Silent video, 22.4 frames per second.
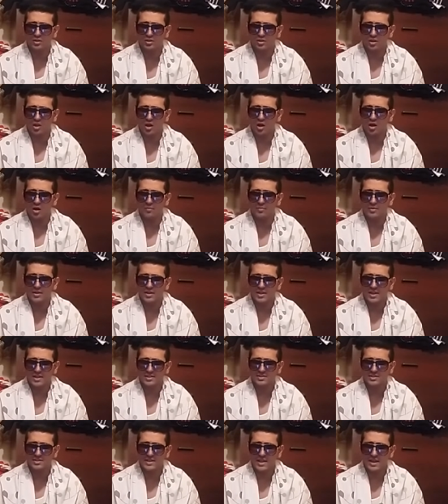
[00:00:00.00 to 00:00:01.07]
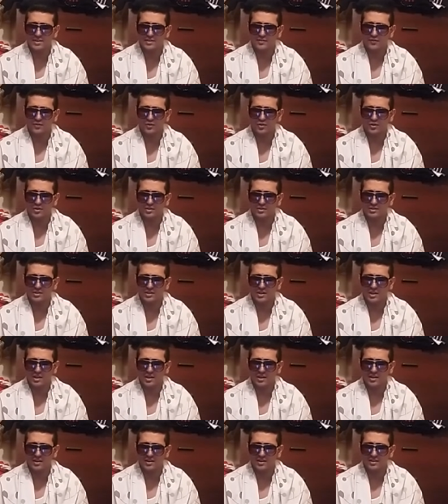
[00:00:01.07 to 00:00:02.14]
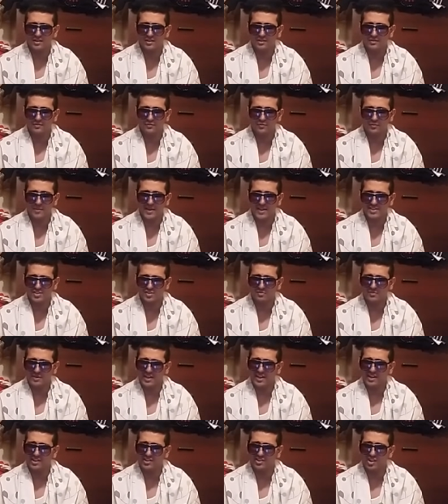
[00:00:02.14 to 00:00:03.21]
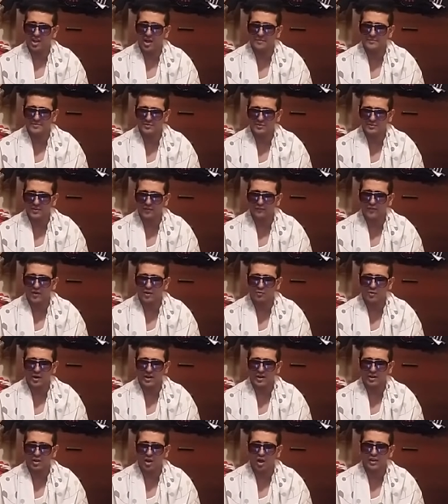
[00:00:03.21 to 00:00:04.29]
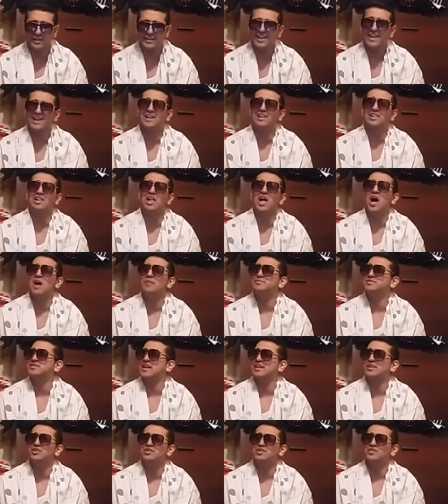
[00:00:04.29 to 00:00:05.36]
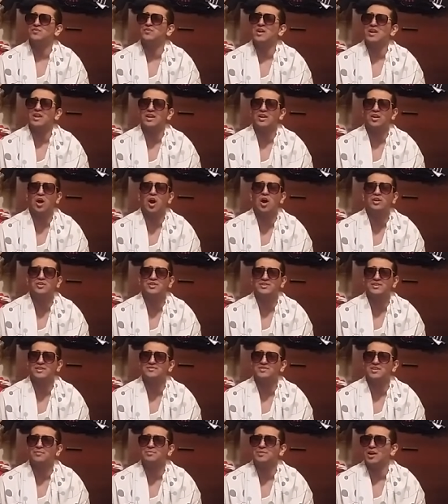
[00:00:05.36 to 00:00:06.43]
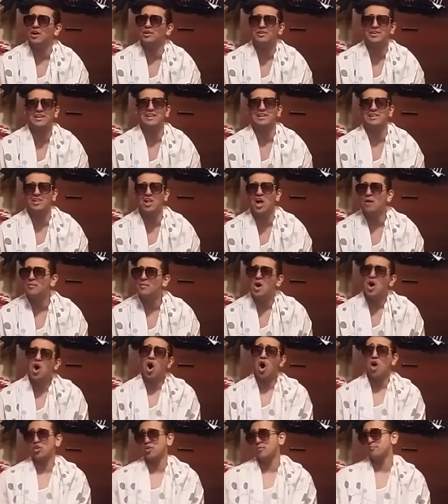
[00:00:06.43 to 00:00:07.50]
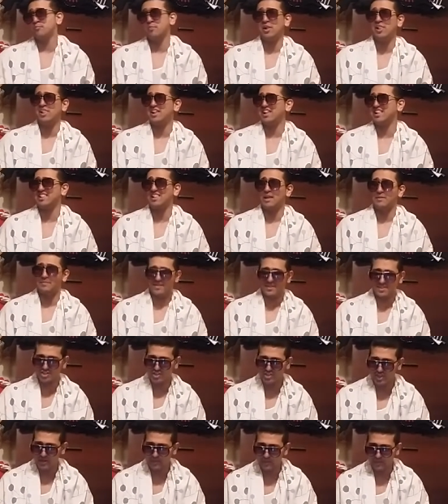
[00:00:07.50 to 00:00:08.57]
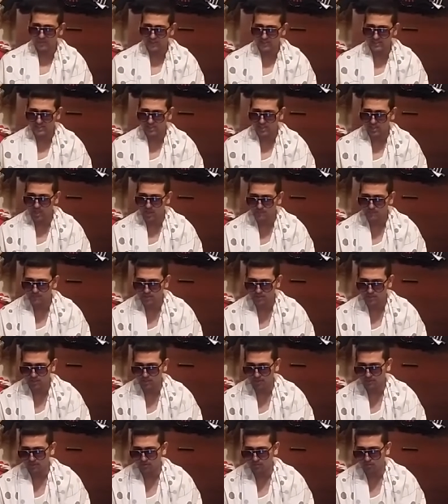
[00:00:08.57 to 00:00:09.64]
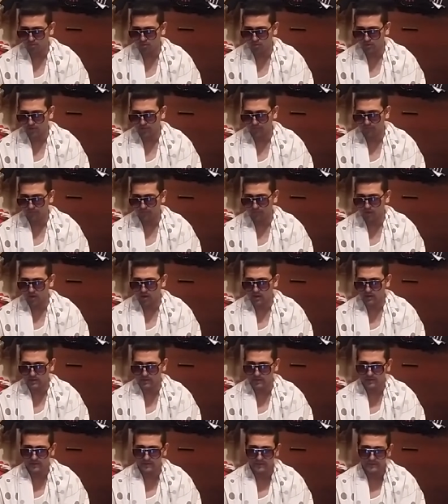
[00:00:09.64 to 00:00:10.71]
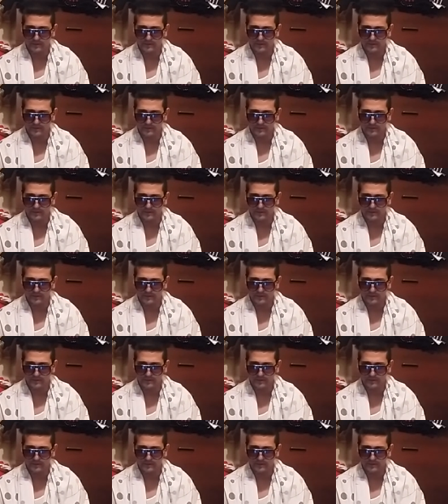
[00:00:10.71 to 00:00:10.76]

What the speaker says: Club is announced for... so many clubs. What the fuck? Why are they calling it clubs? Can you just fucking call yourself something other than club? Oh, the Bullet Club. Like, shut up with this club shit. Holy fuck.